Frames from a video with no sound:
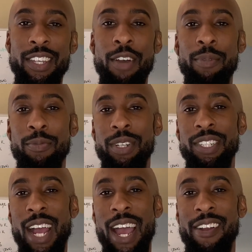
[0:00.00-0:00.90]
help me reach
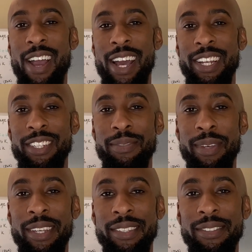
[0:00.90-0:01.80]
a higher audience
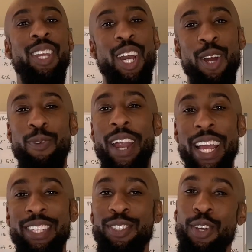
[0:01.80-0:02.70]
base. All
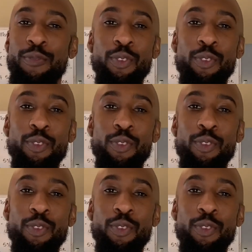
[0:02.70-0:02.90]
right, so if you